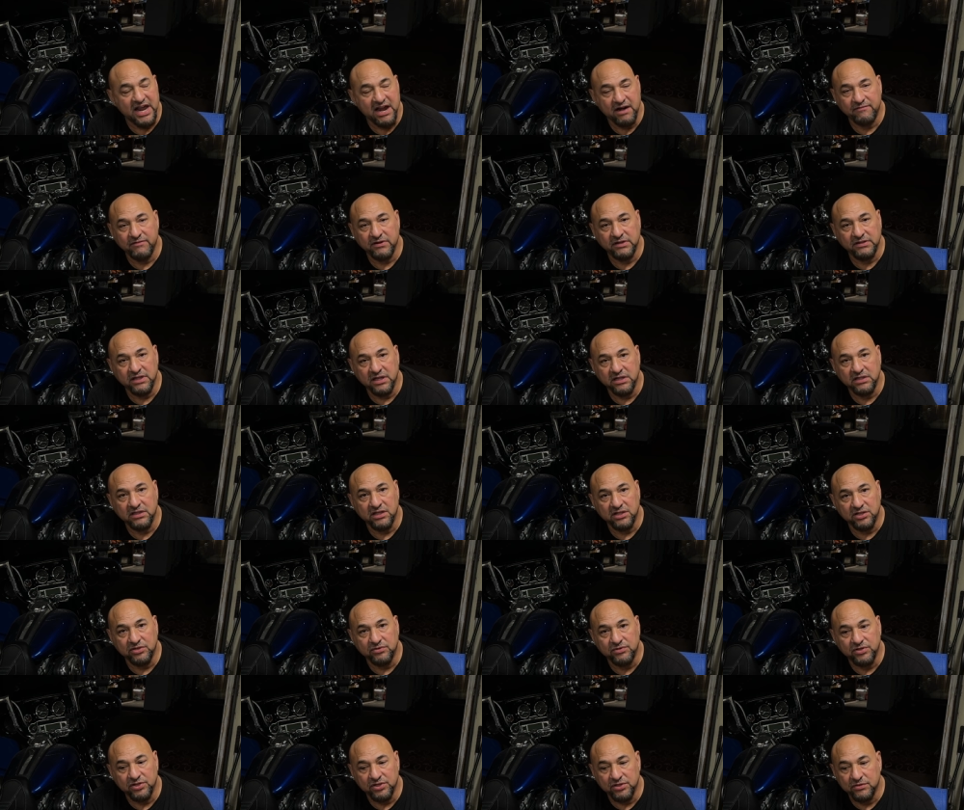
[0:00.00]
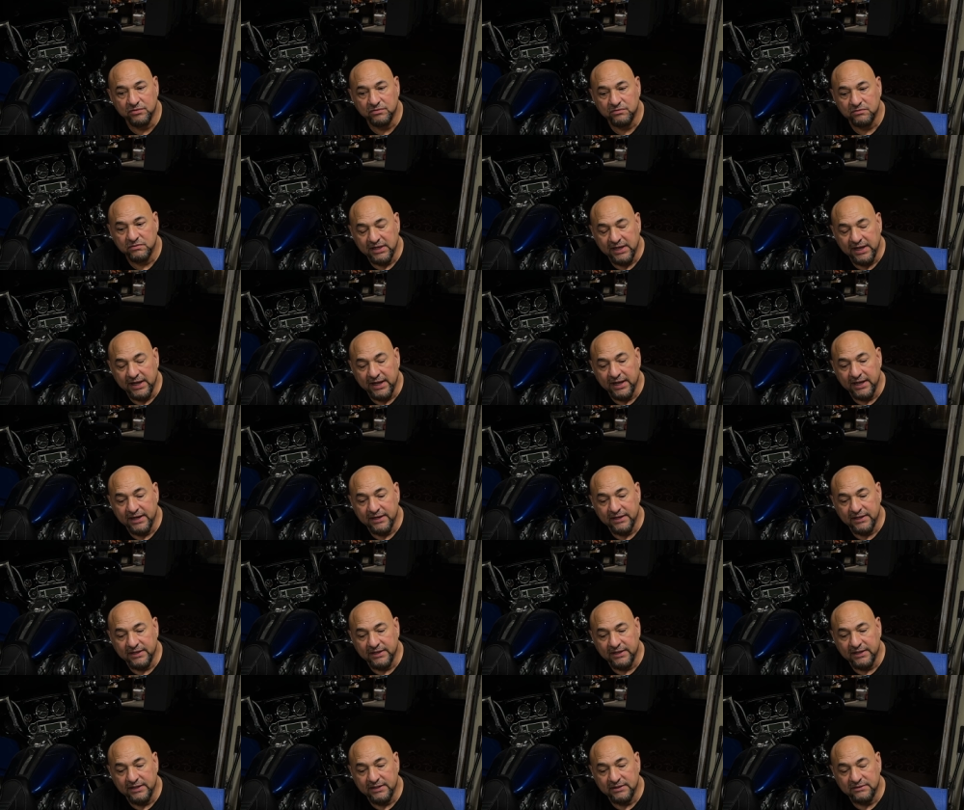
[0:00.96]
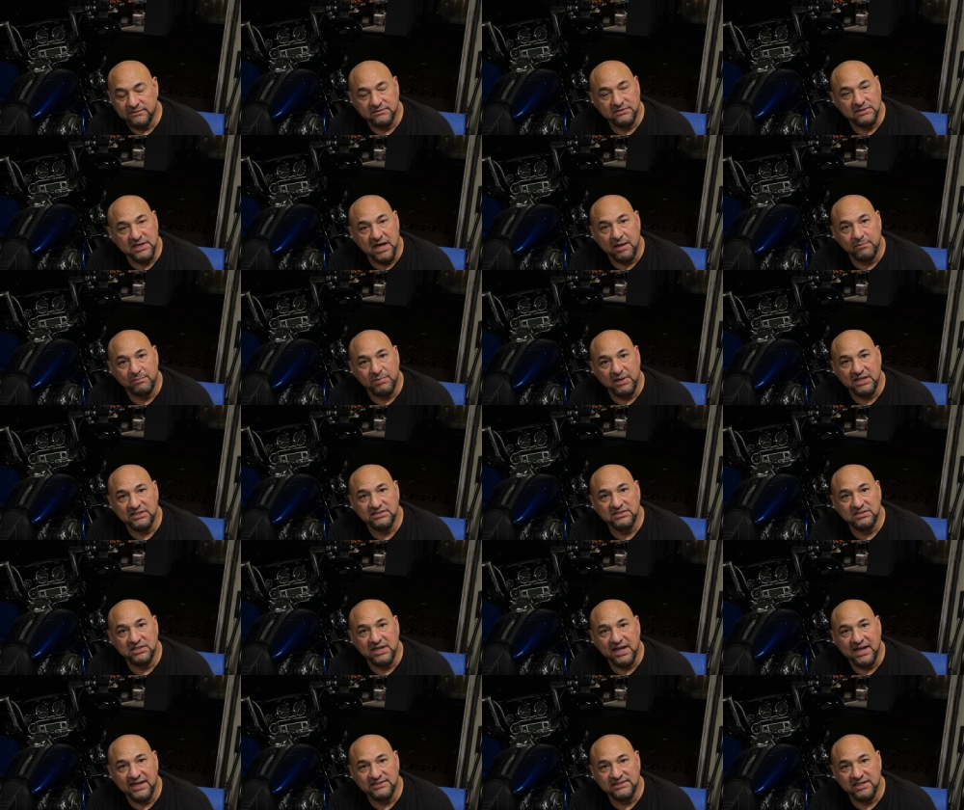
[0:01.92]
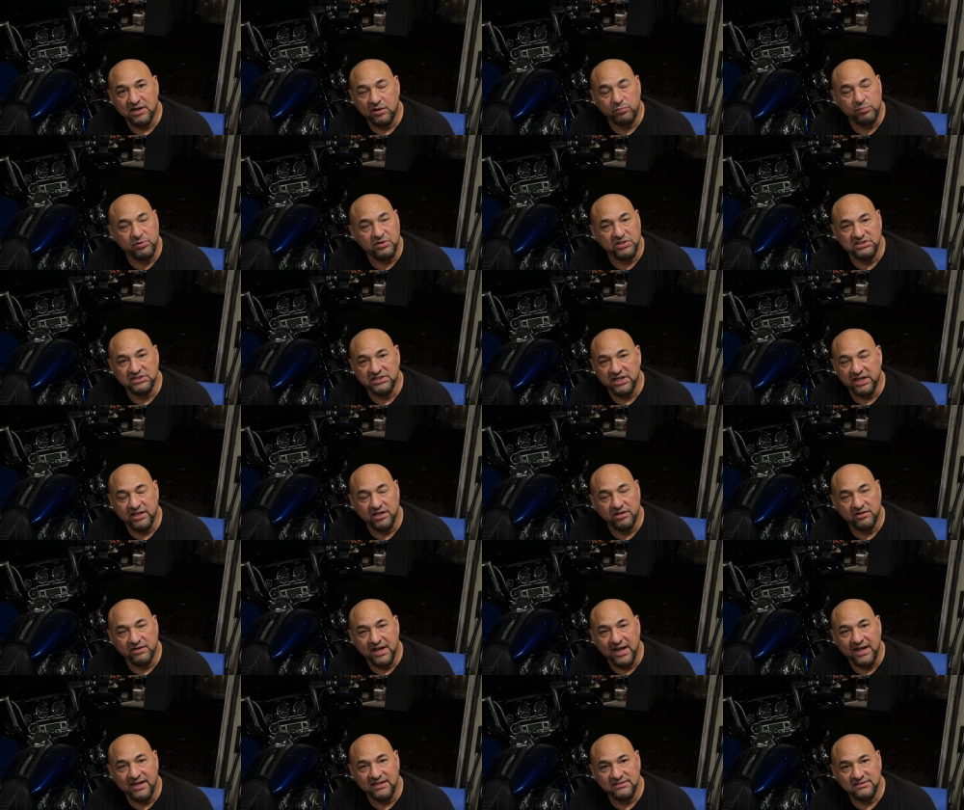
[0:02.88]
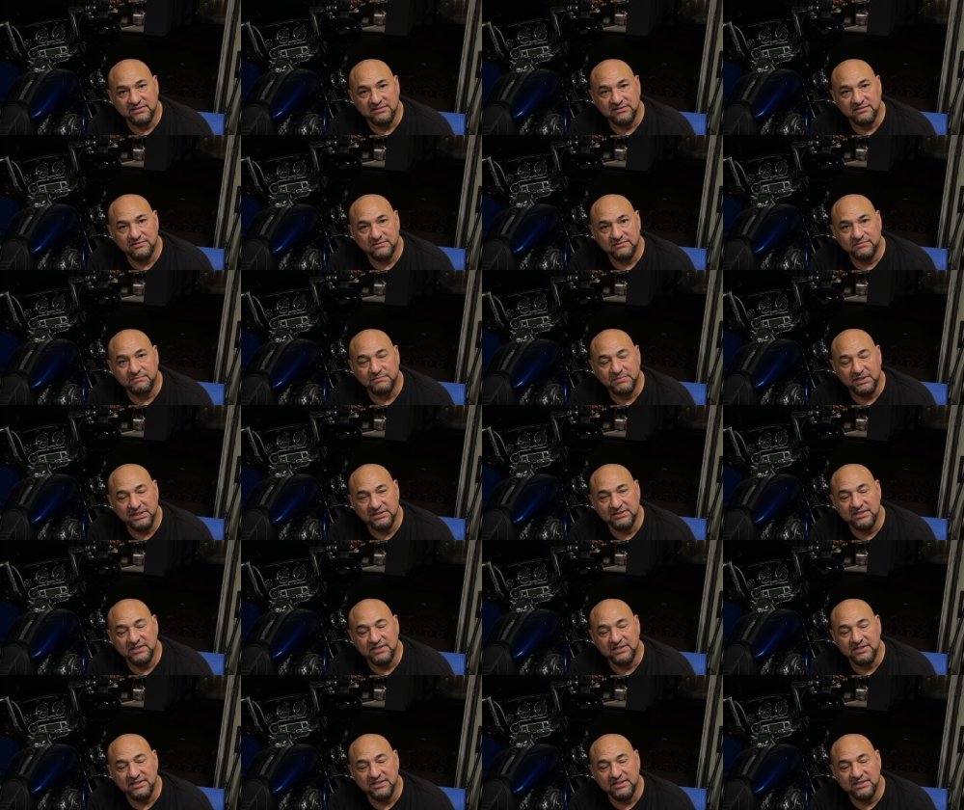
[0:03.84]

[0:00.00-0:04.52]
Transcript: everything that you do. And God bless you guys. I appreciate you guys big